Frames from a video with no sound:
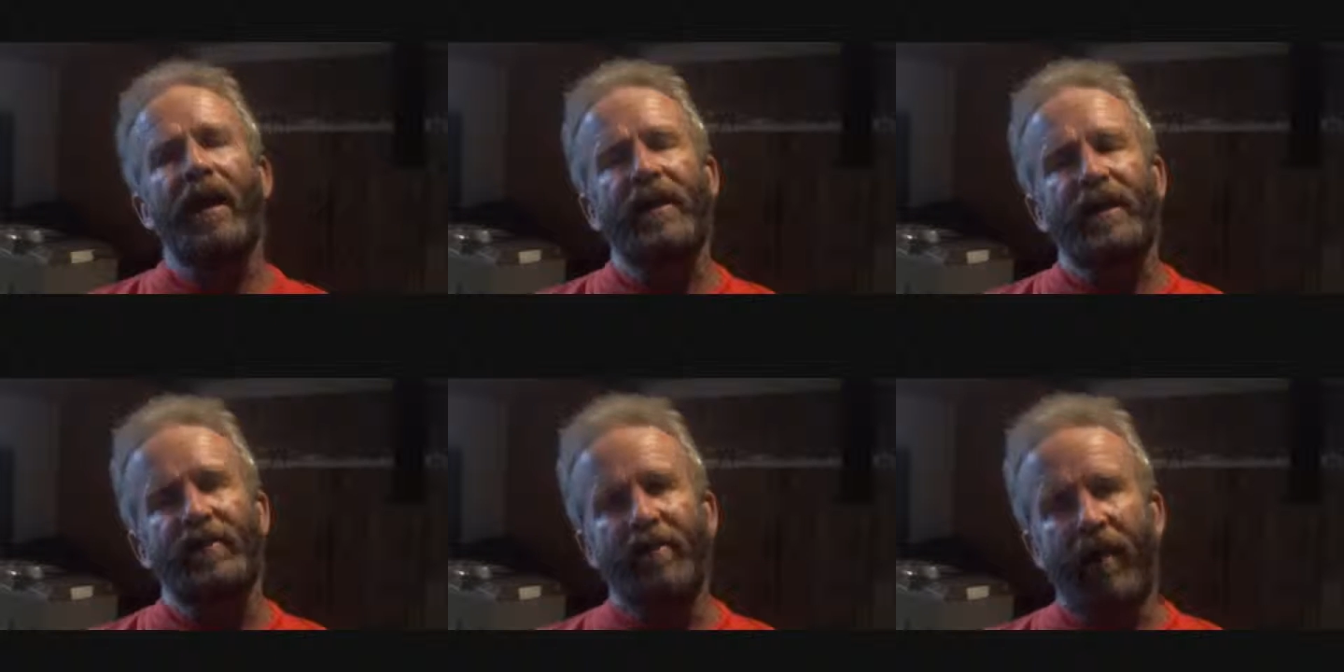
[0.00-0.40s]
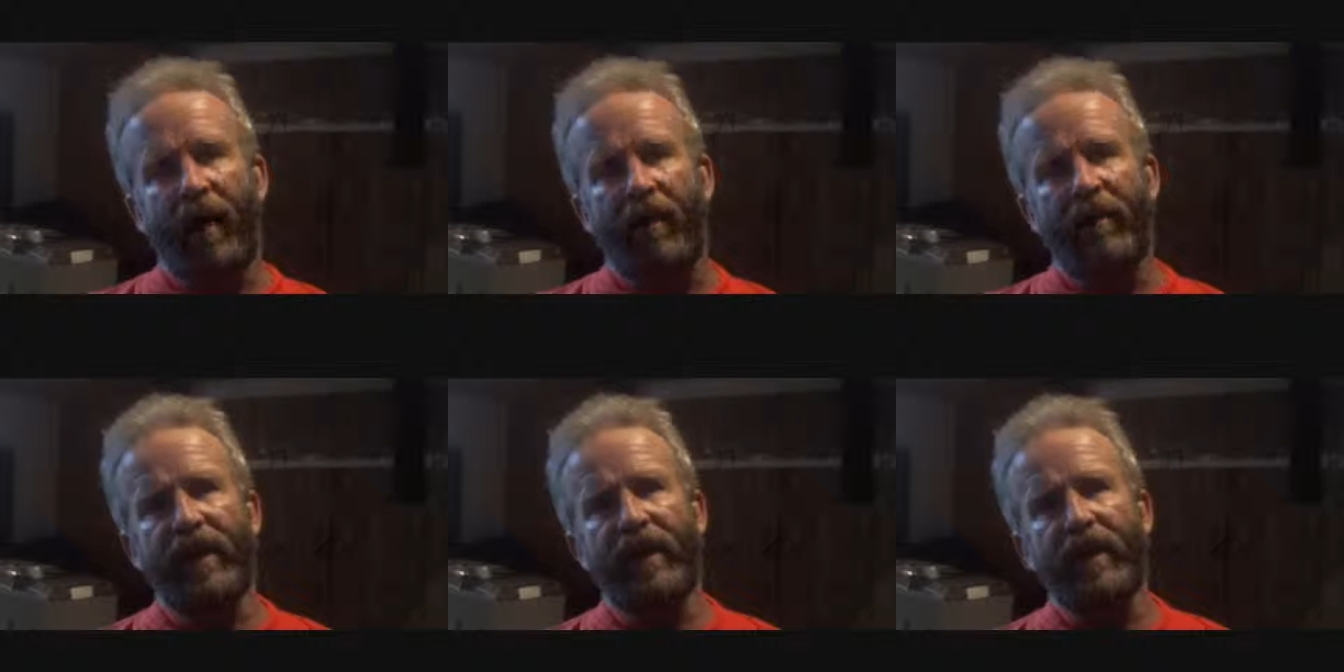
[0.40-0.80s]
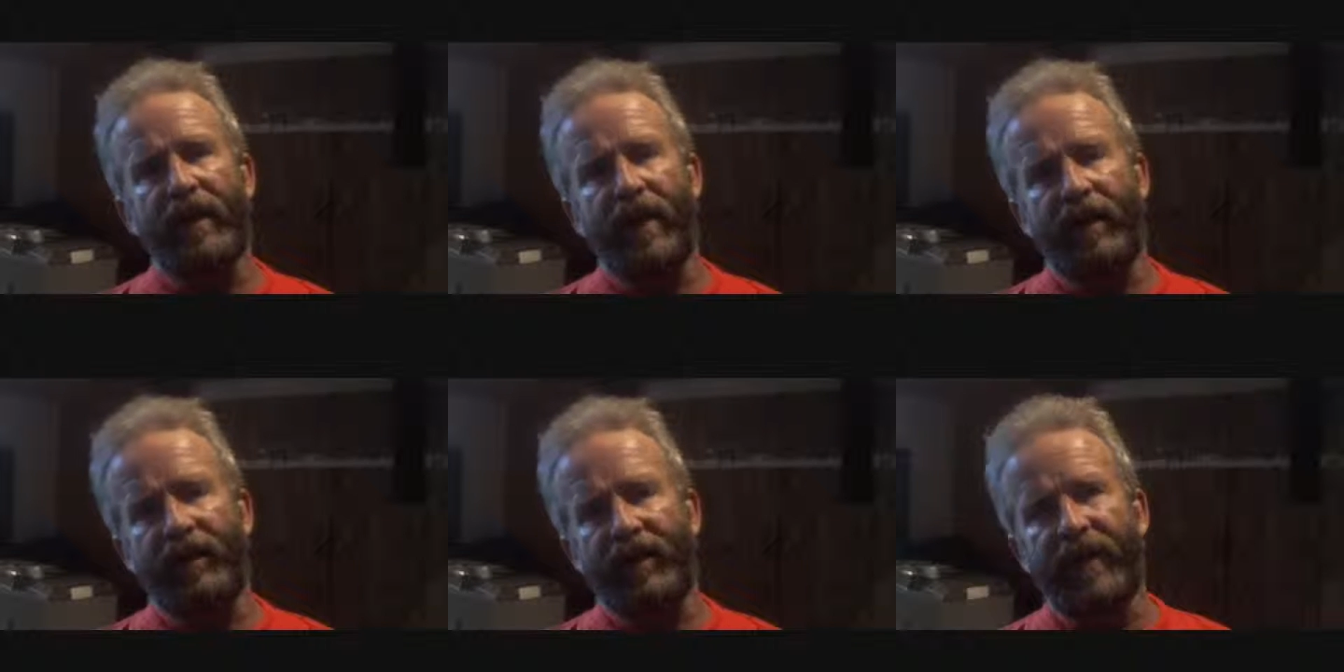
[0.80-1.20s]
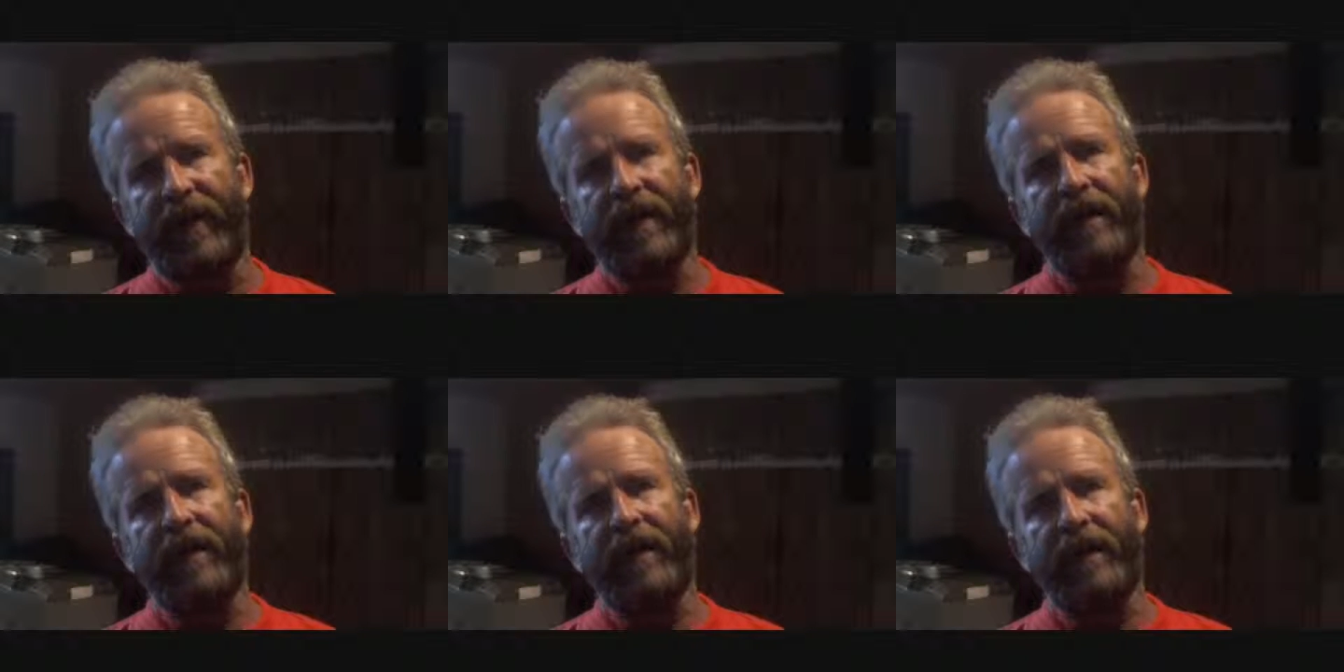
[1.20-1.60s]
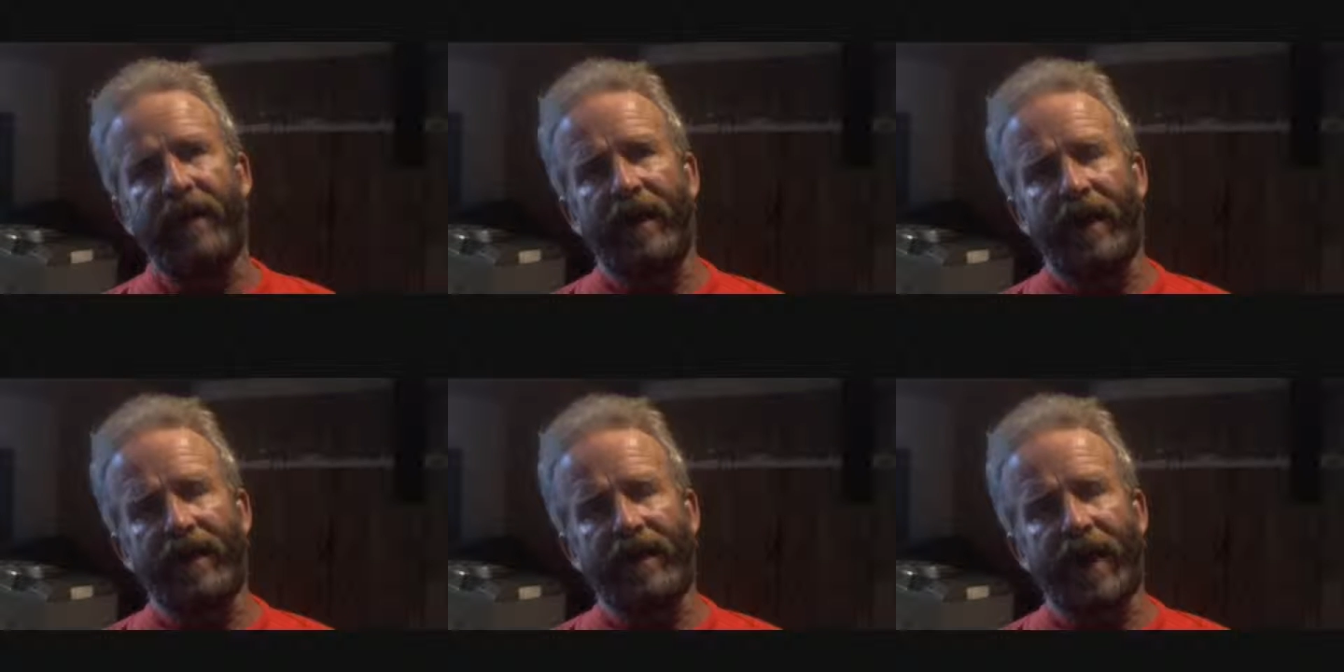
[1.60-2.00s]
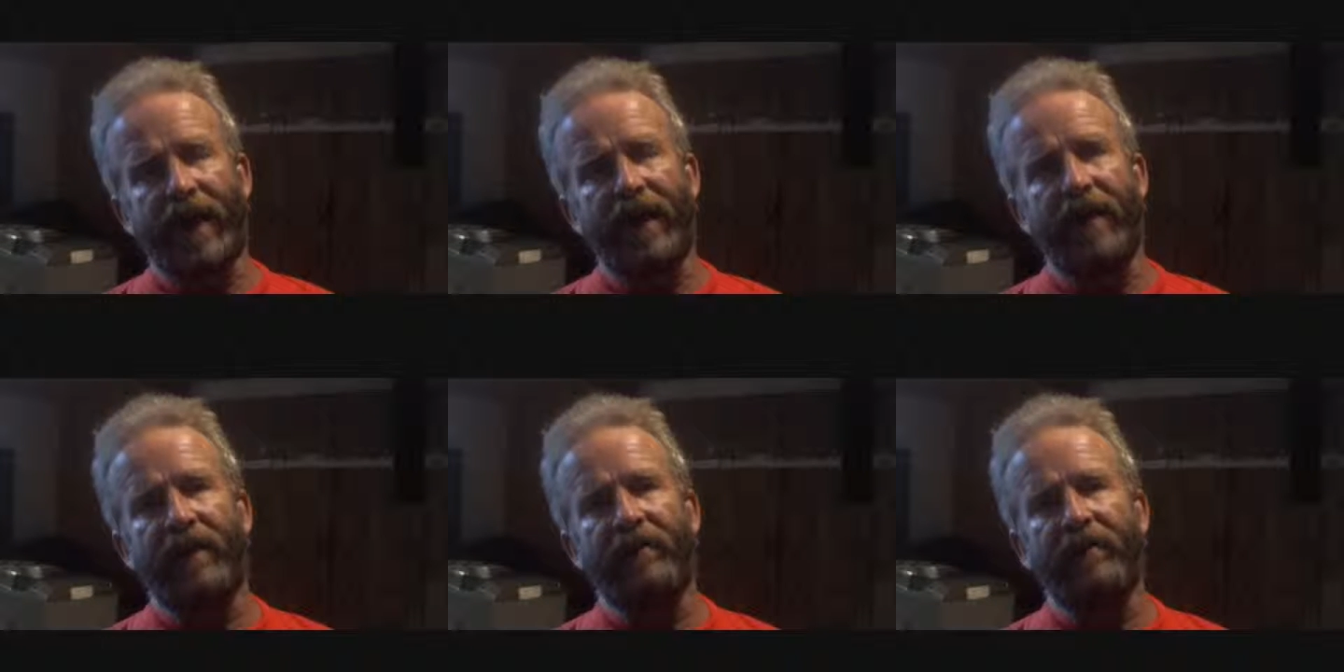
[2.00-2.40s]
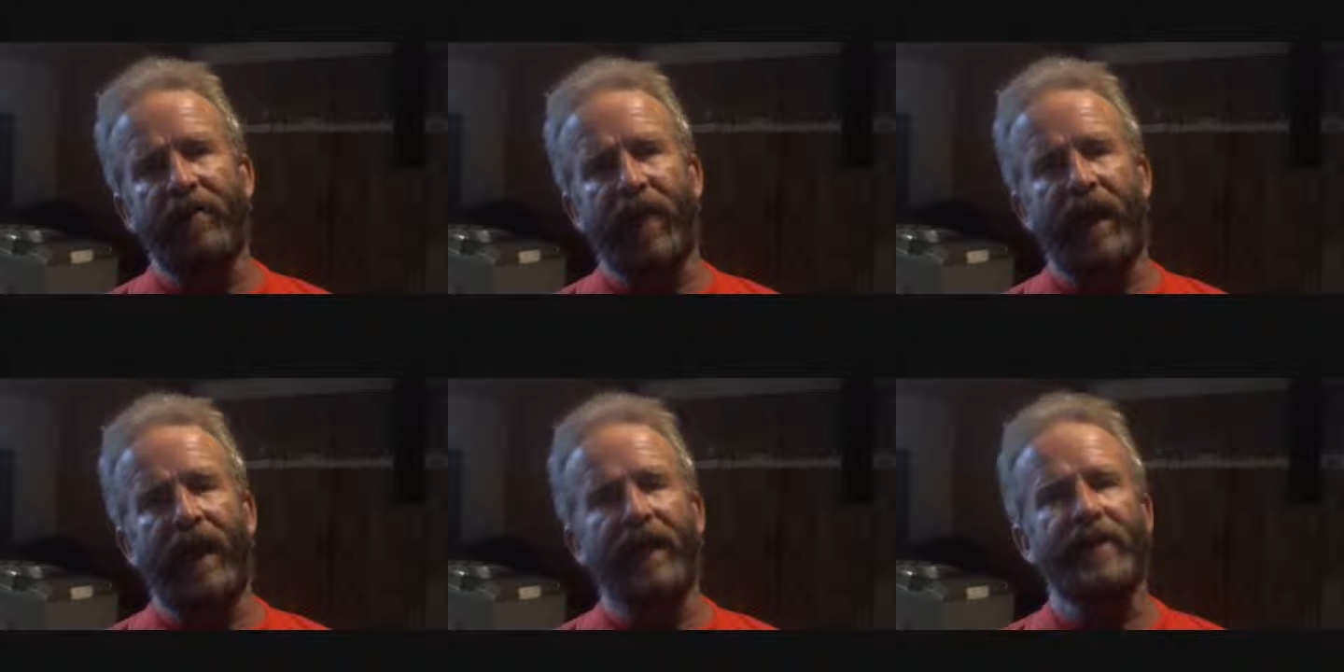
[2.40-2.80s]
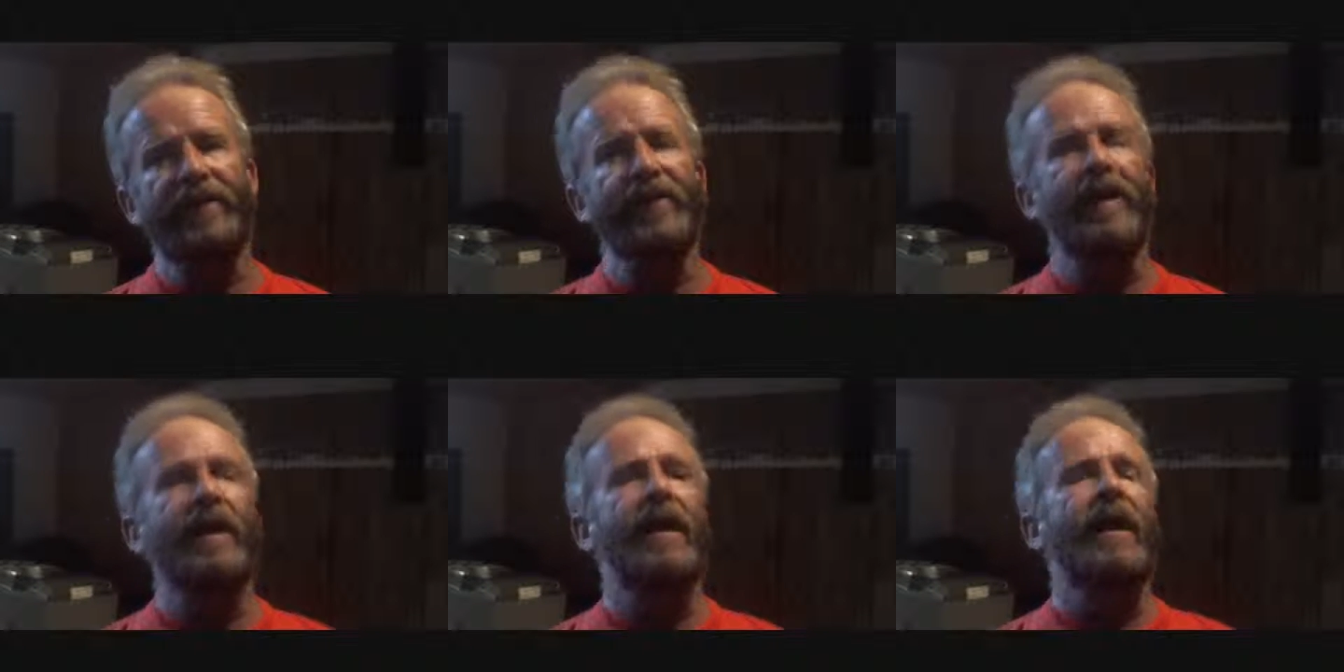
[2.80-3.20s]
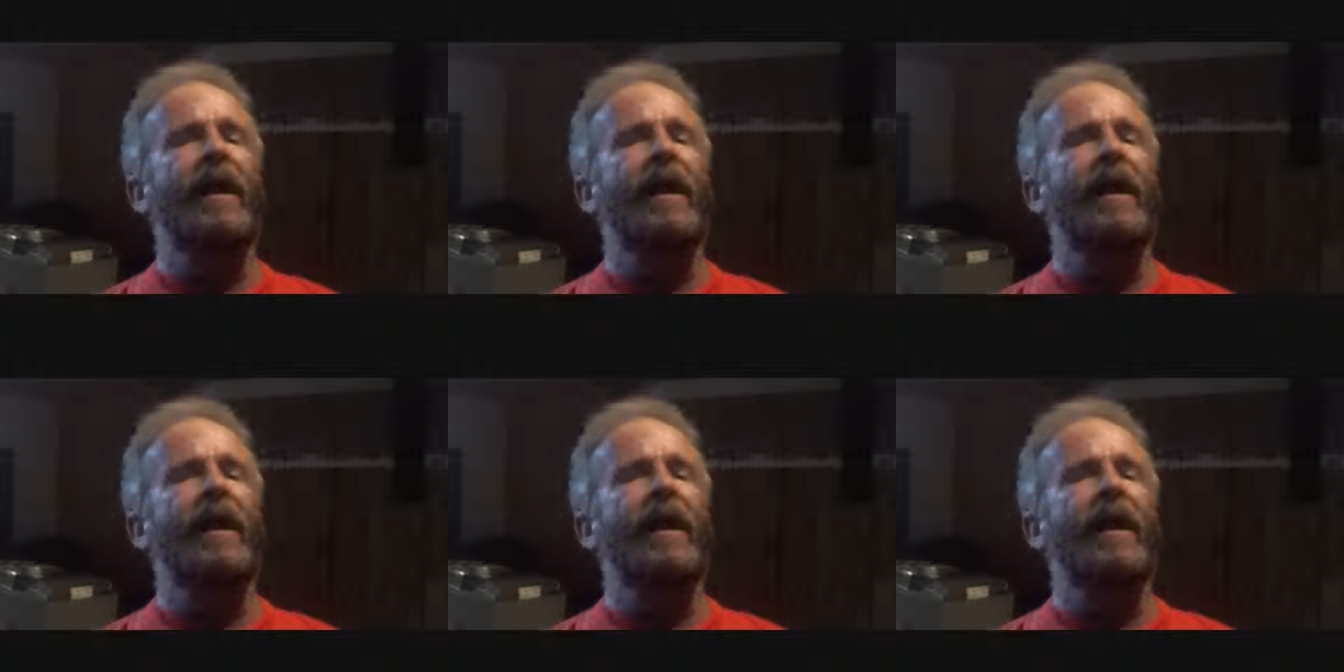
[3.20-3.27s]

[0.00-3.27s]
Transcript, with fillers: department of the executive branch,